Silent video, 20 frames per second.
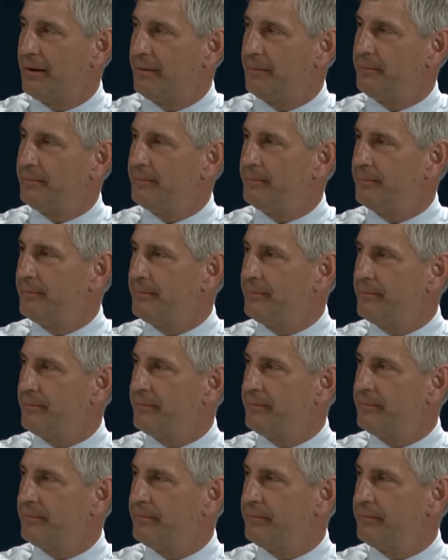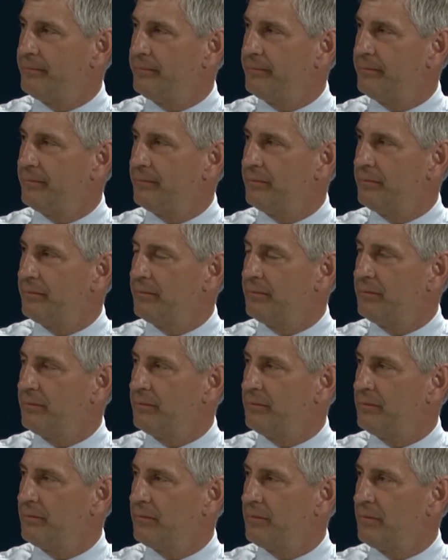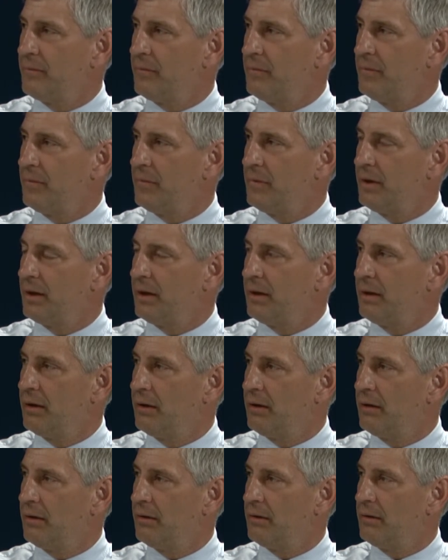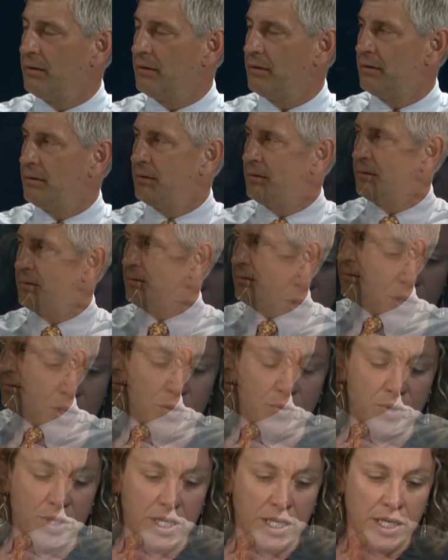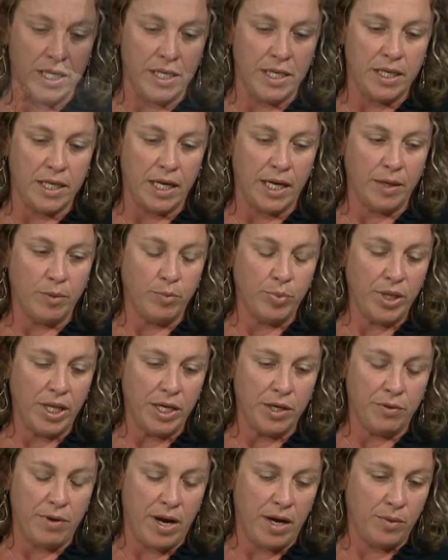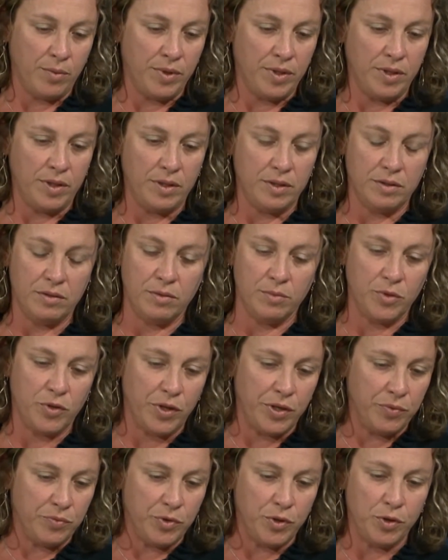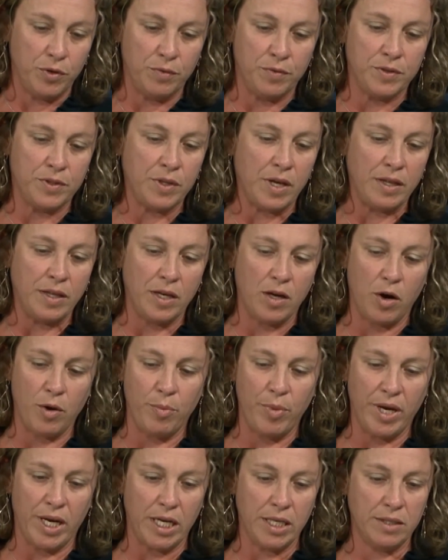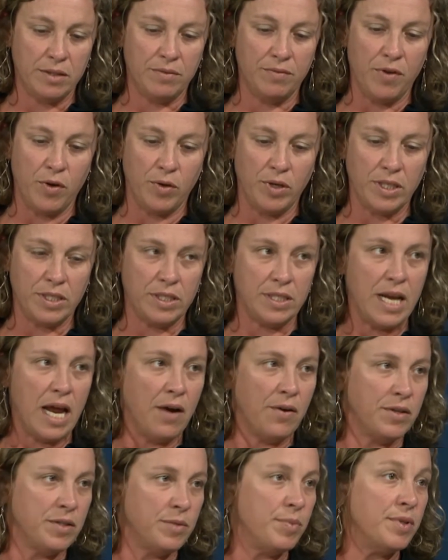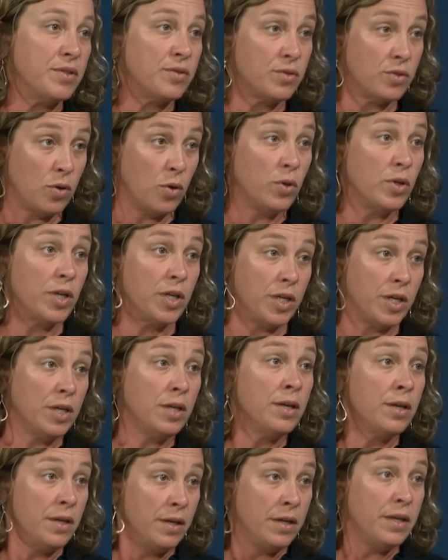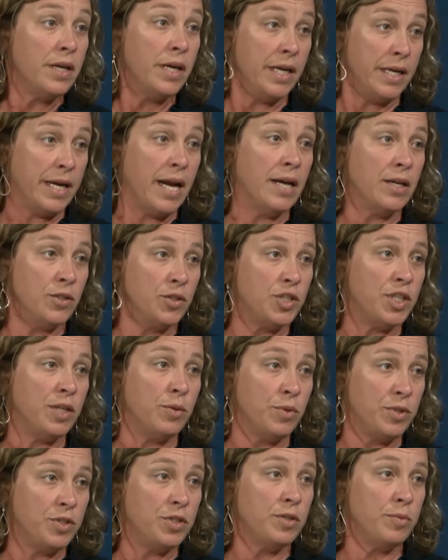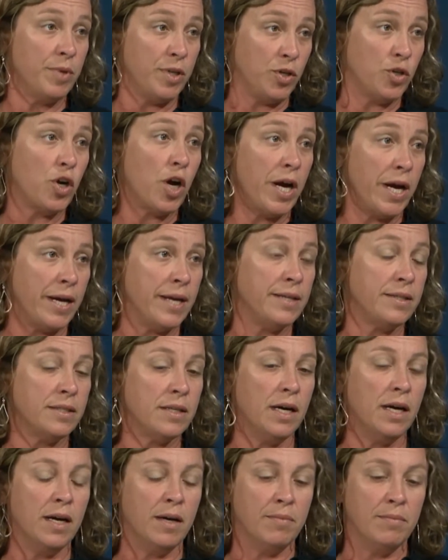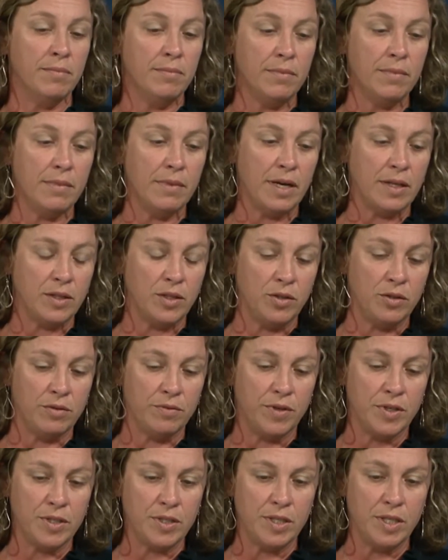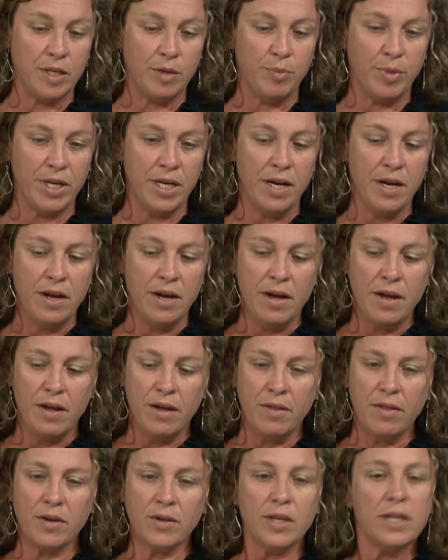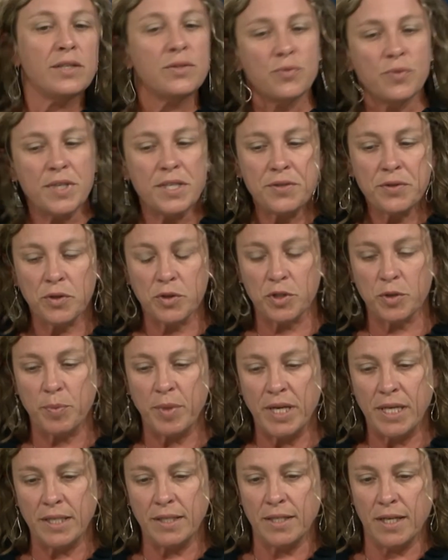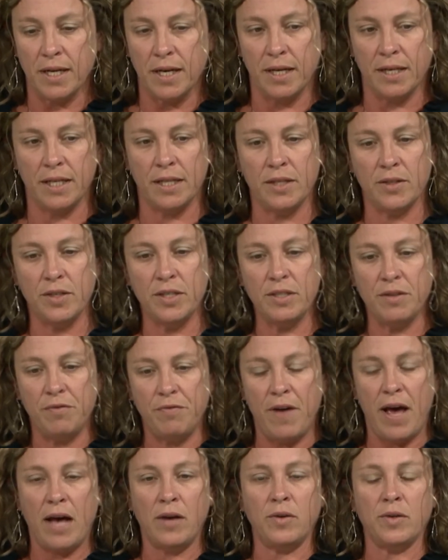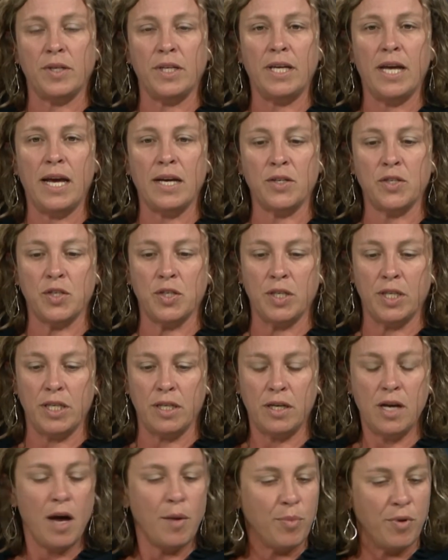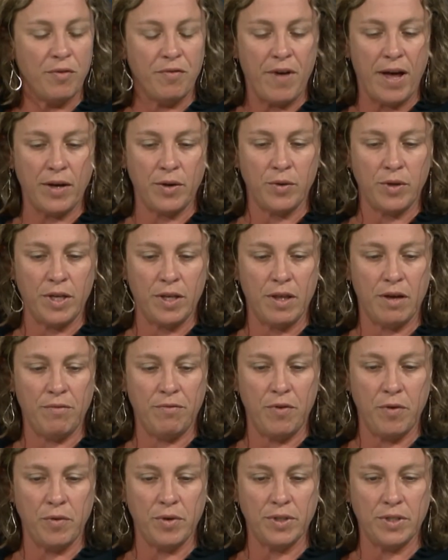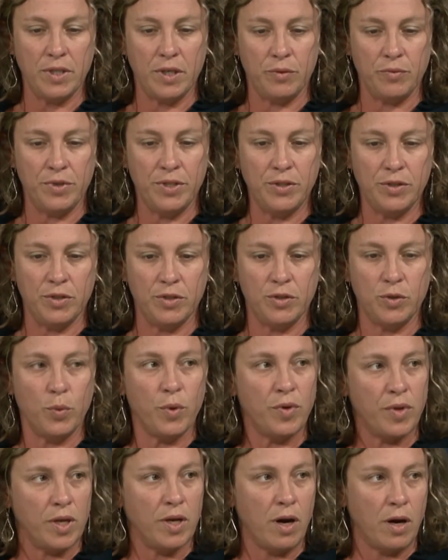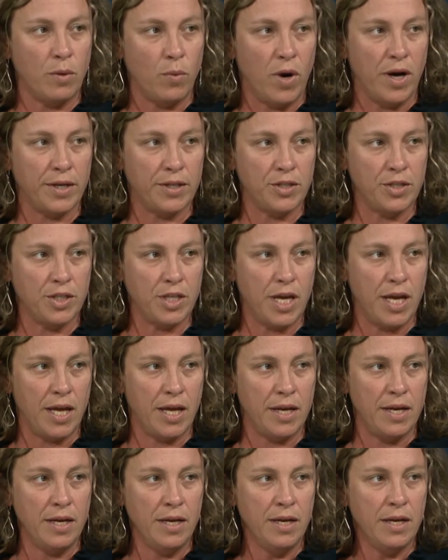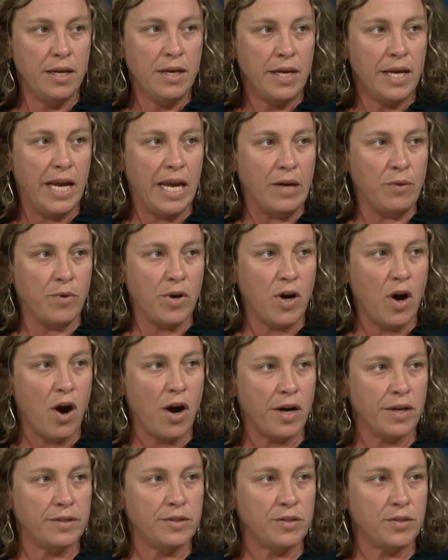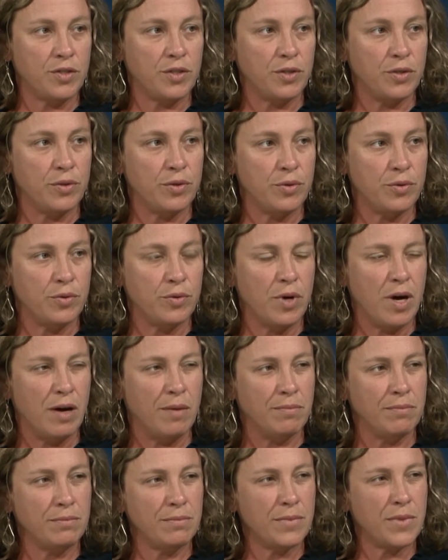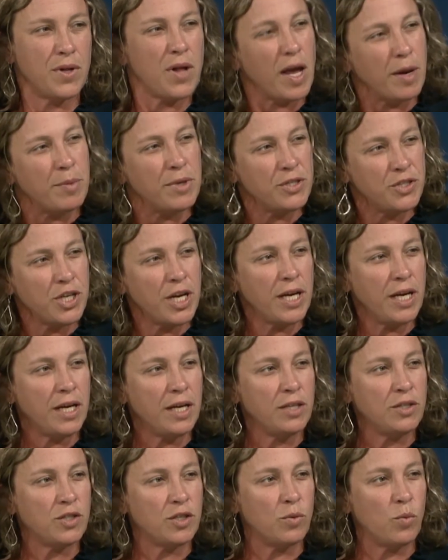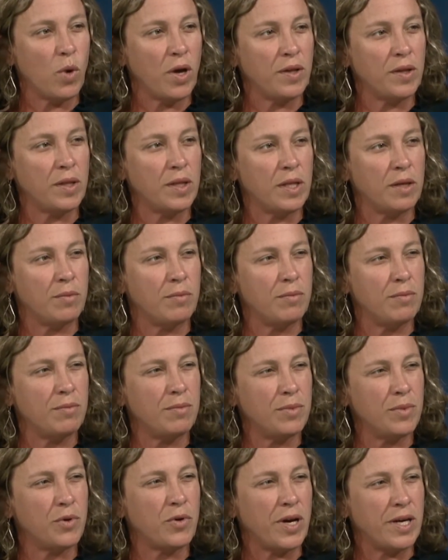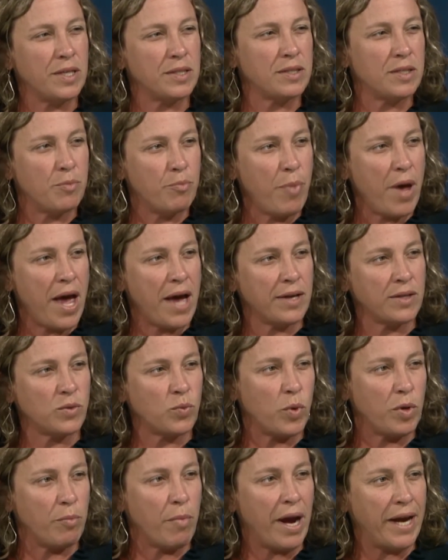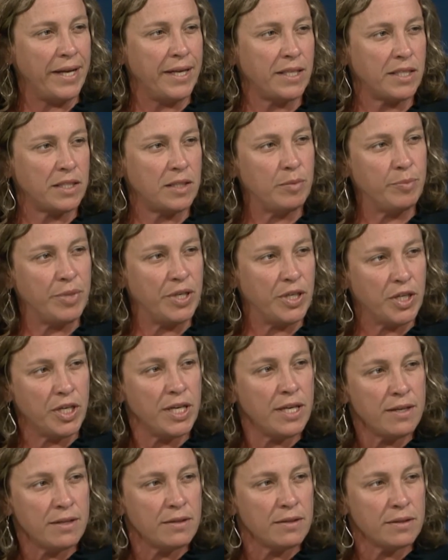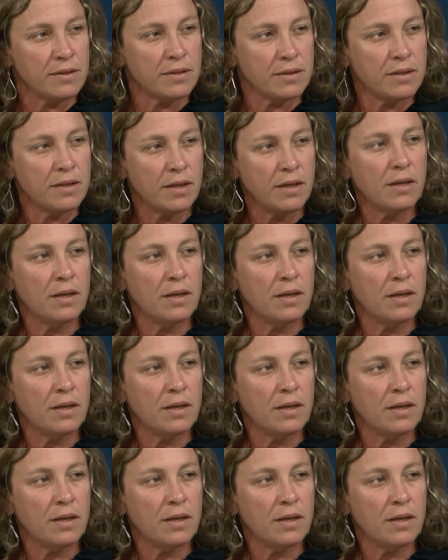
I would say yes. I mean, we mm-hmm. use some within our own infrastructure at UD and play around with some green roofs. I think our biggest right. focus now has been solar and energy, which has been great um, at the university. But there is research being done, and there is a faculty, actually, a couple faculty that focus on research within our watershed in regards to um, climate change and what the greatest impacts we might experience right.